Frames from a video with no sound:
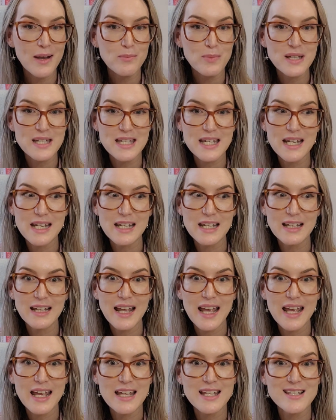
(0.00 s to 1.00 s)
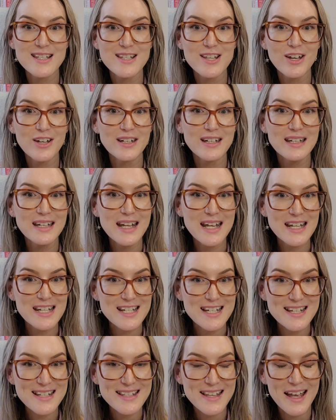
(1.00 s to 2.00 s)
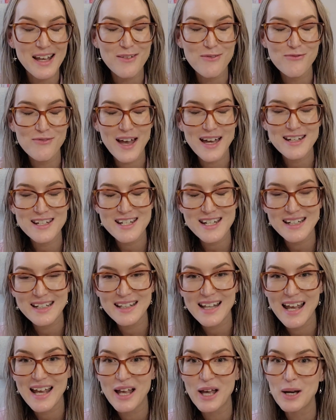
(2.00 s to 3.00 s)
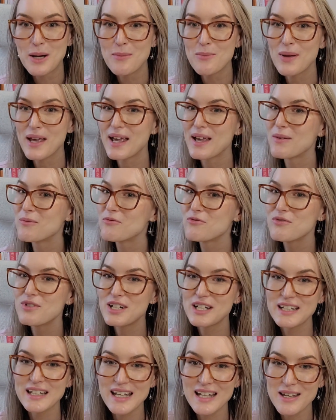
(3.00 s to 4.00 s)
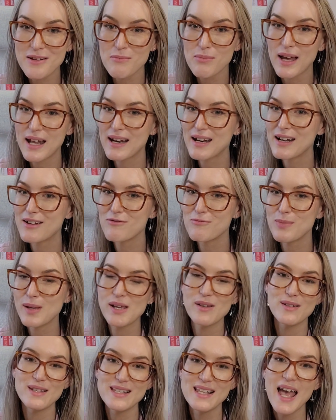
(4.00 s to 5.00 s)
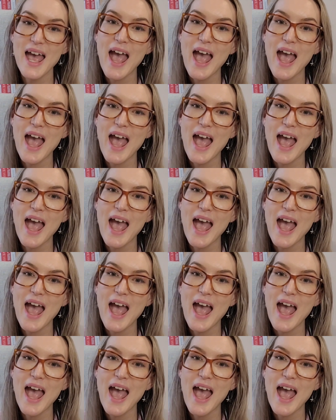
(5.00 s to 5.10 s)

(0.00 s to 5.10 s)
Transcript: Particularly in certain niches like fashion, they're going to be really competitive because